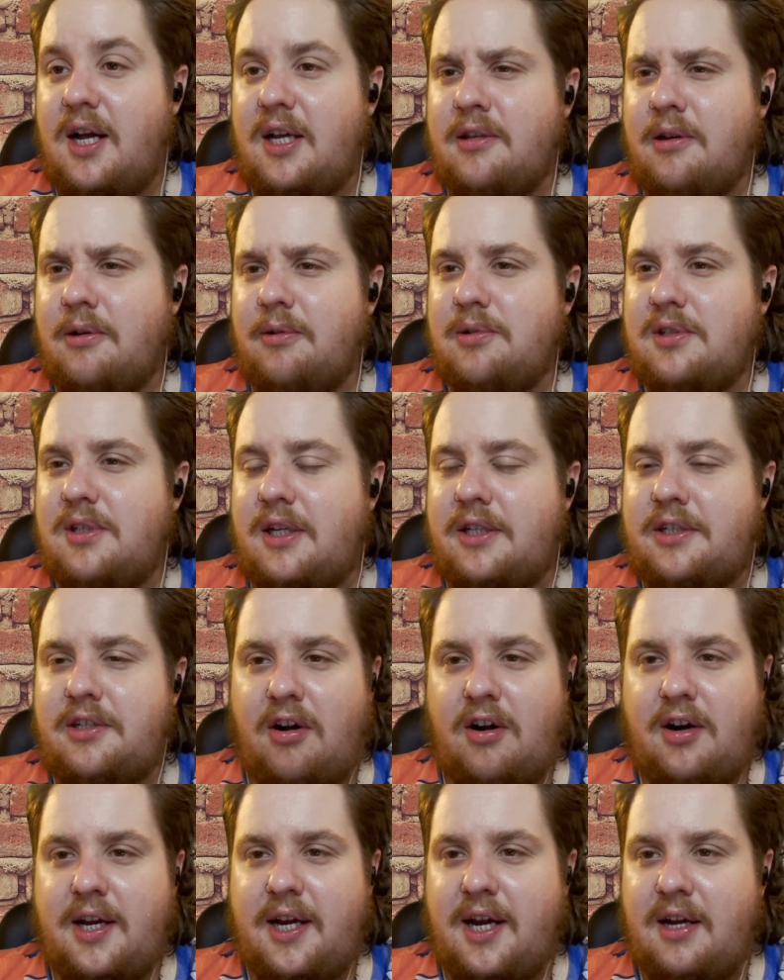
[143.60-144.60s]
So it was like
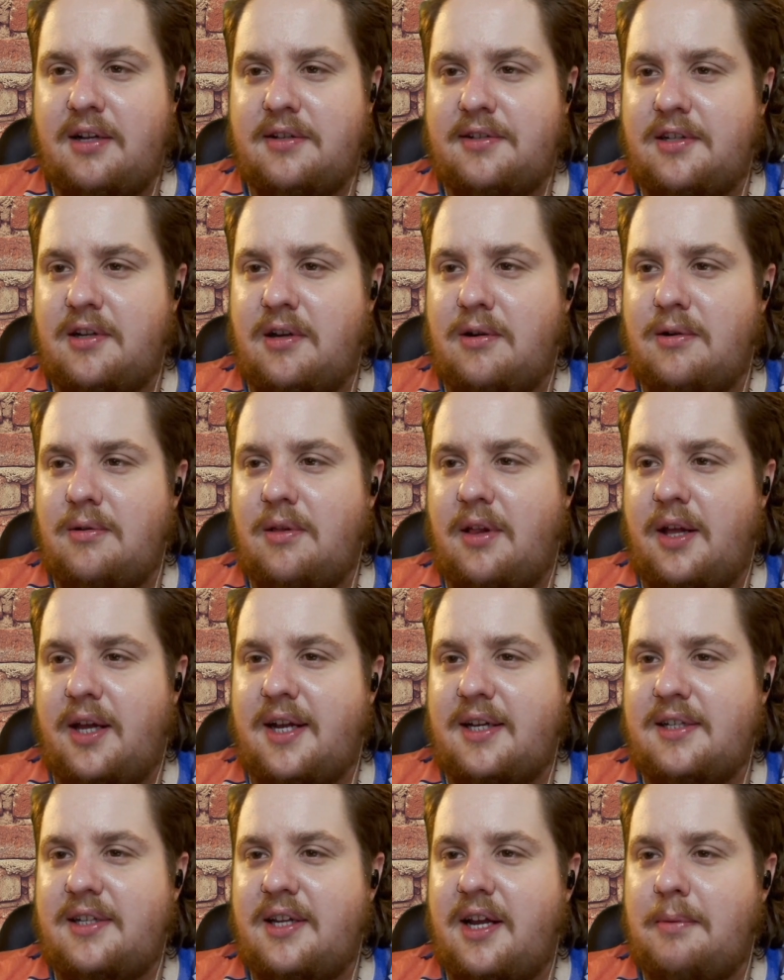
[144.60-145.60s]
dark out, so
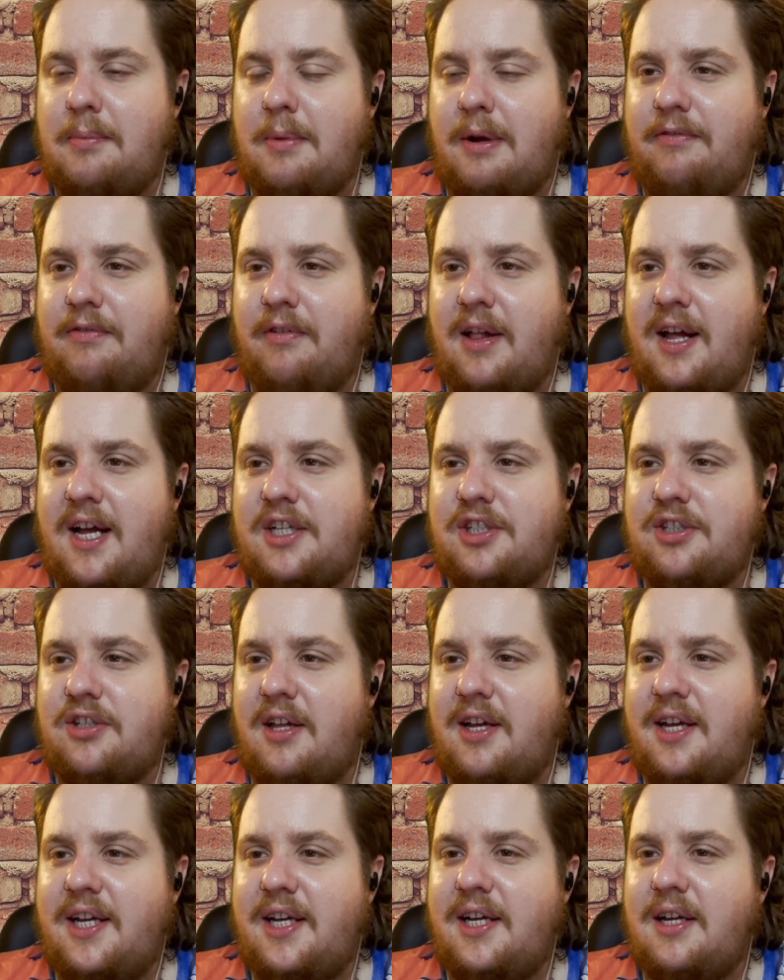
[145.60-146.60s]
like I take my
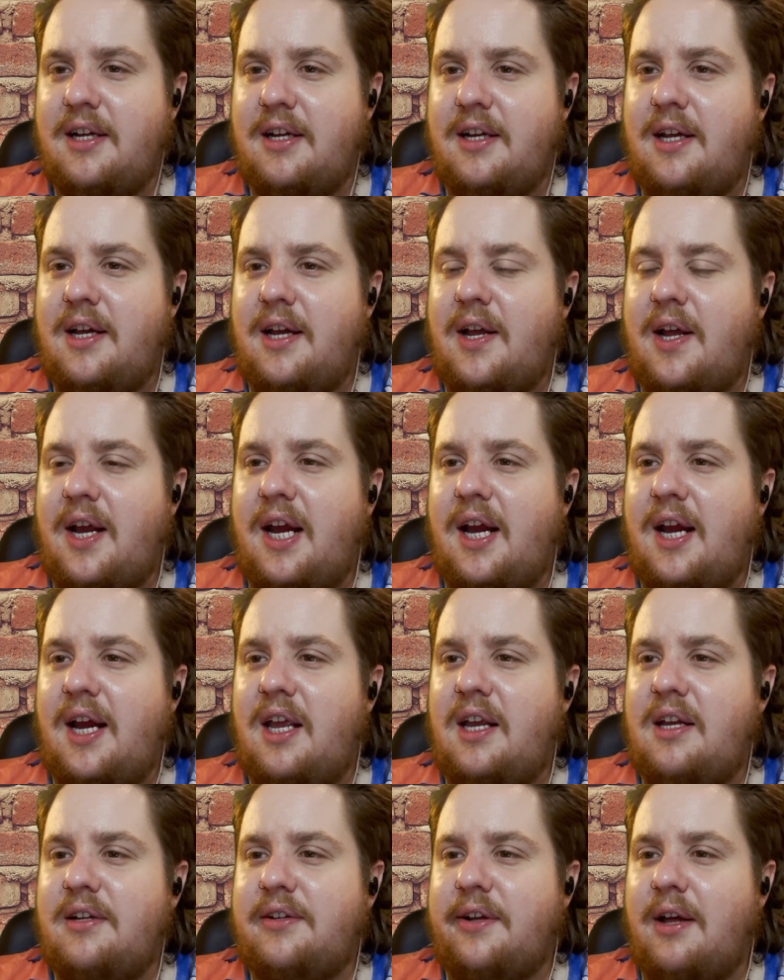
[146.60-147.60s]
flashlight,
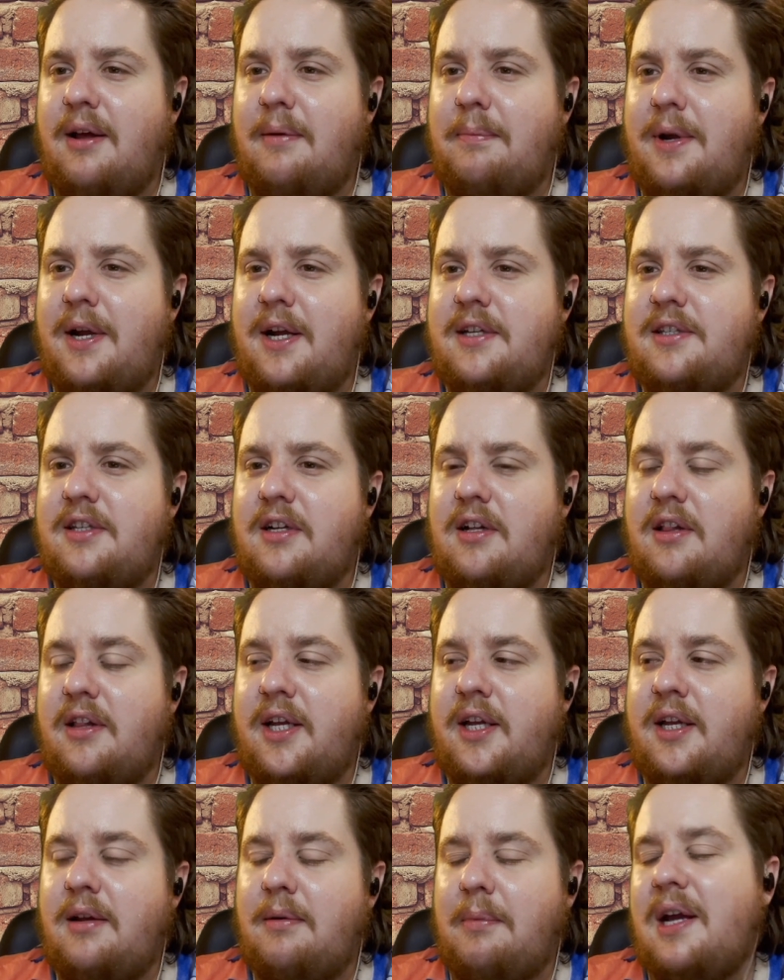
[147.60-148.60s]
and
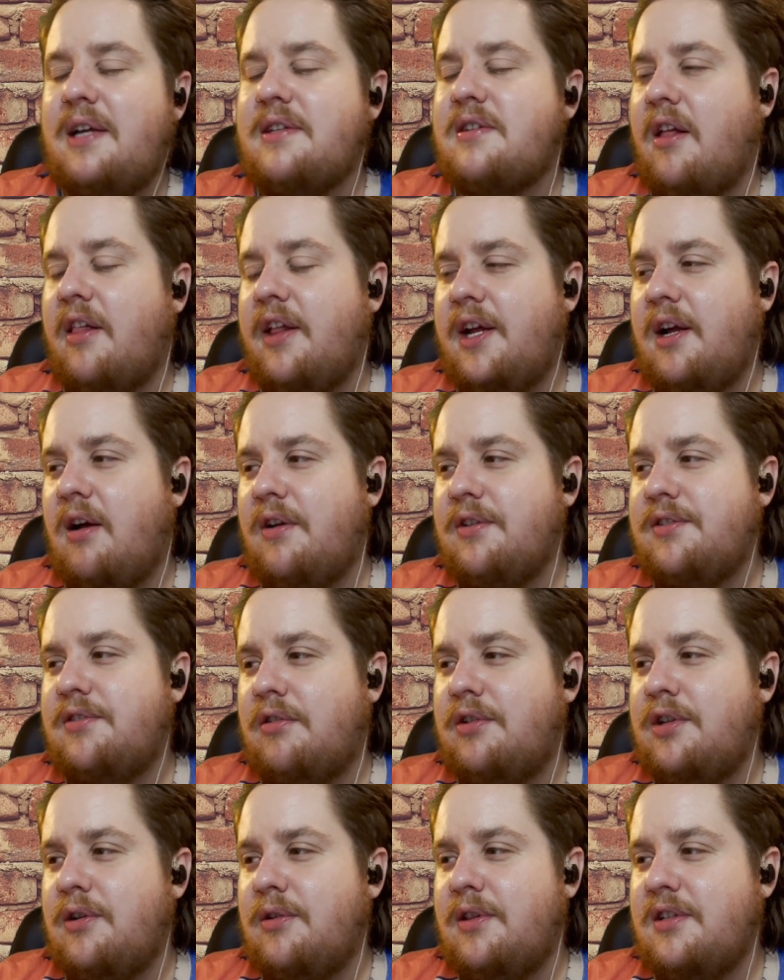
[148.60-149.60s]
basically
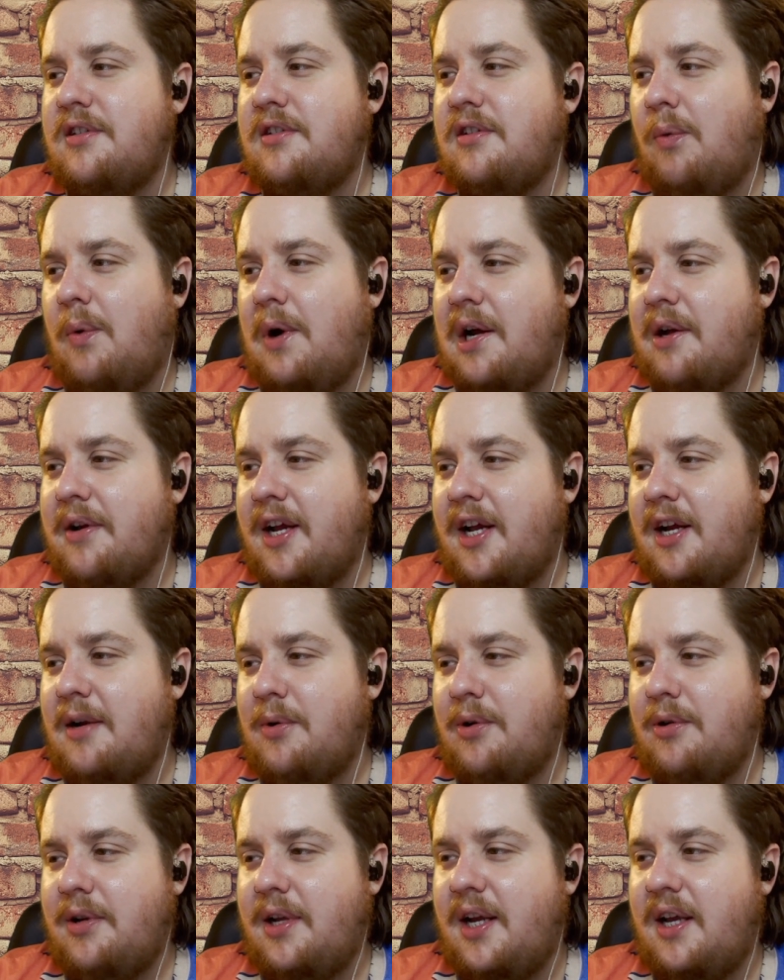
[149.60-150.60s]
also too, this is a wild
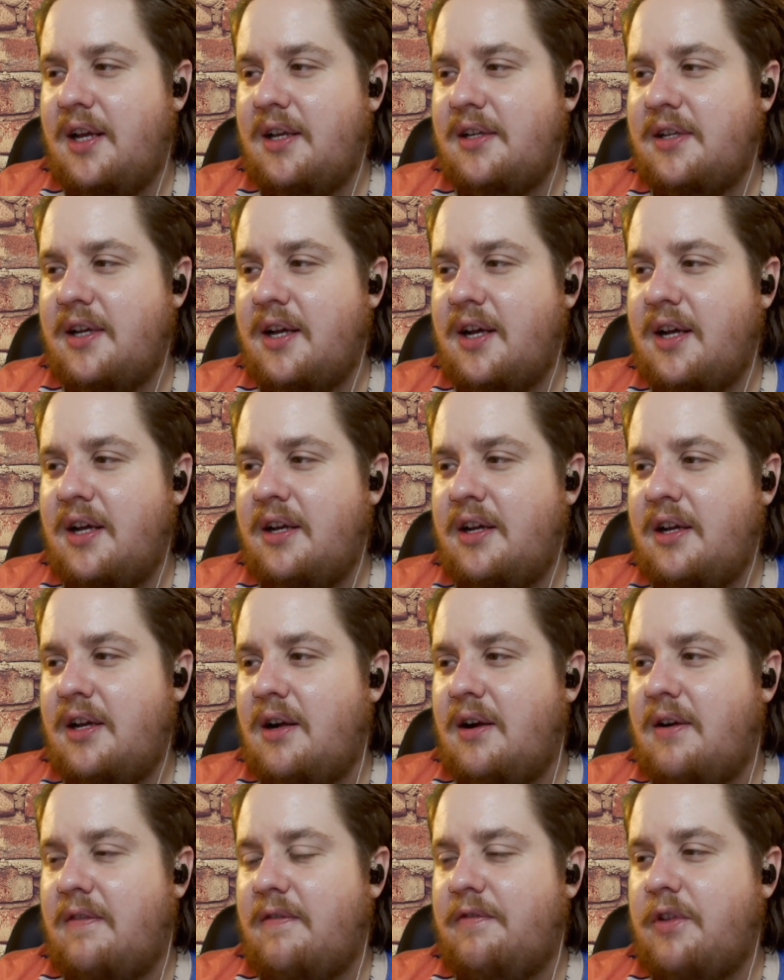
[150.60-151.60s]
animal, and
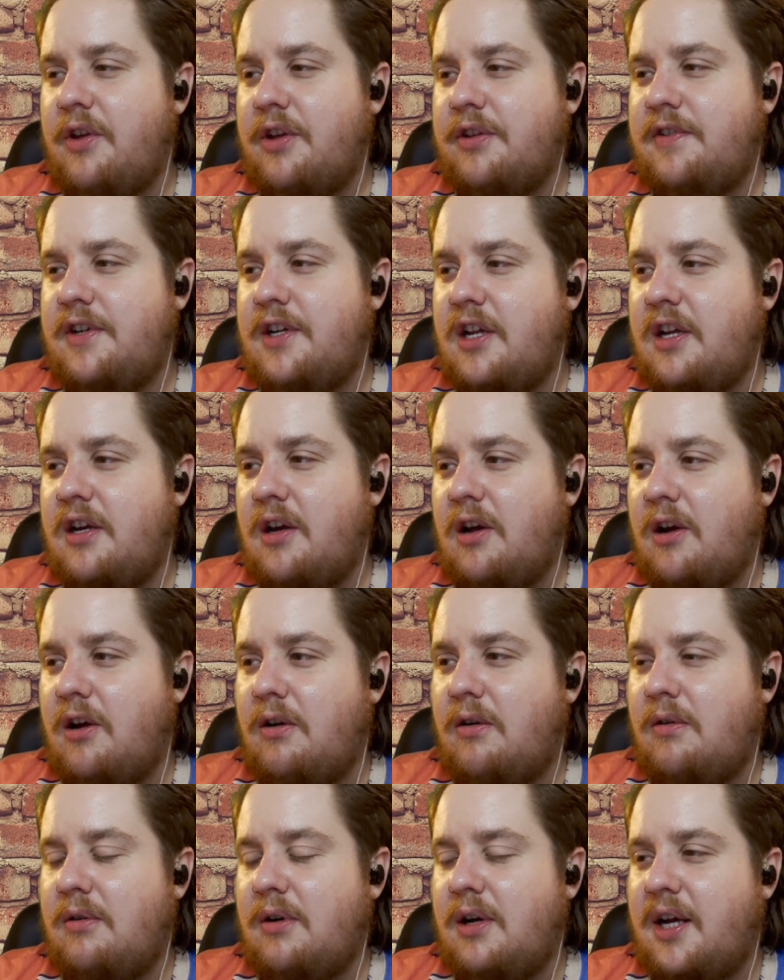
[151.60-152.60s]
those of you didn't
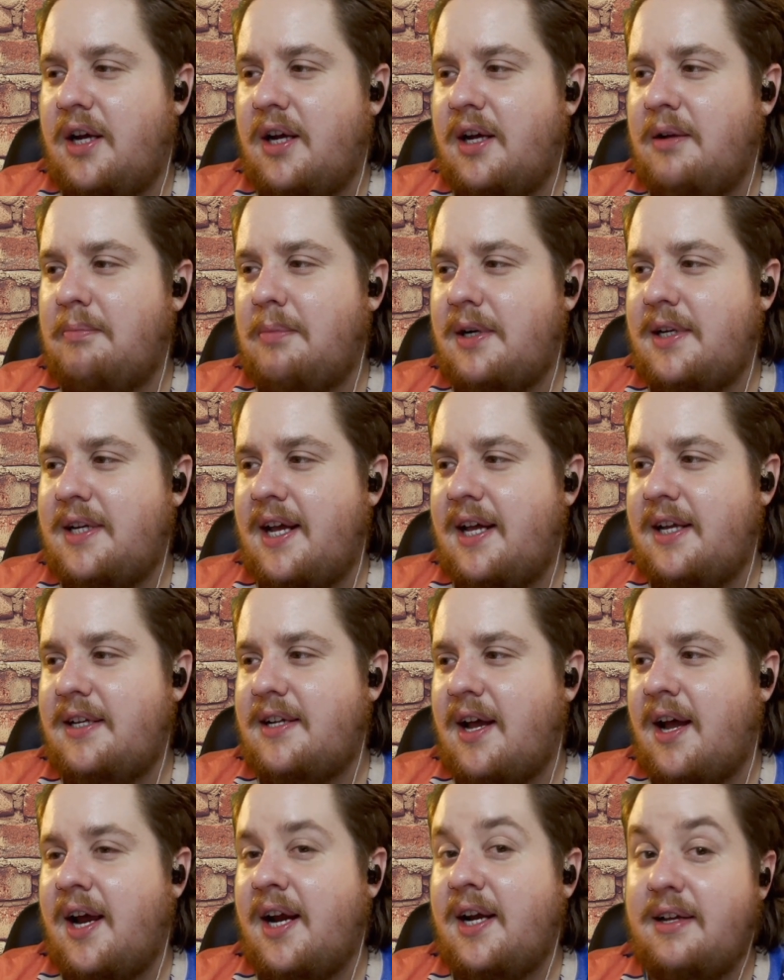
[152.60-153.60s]
know, my dad
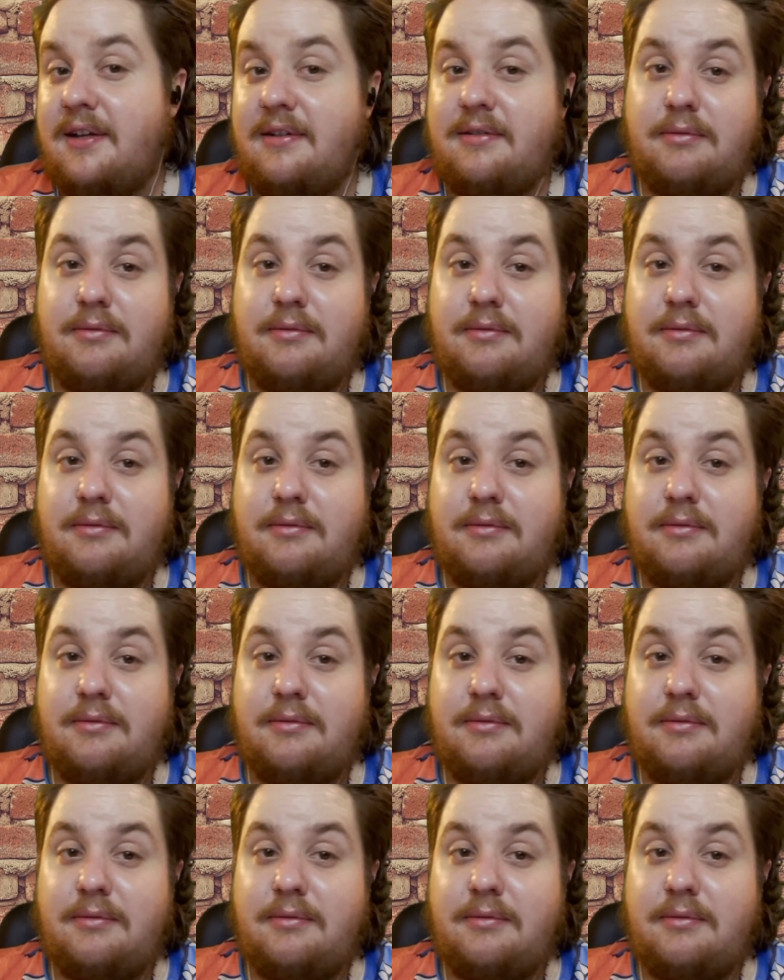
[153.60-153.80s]
died.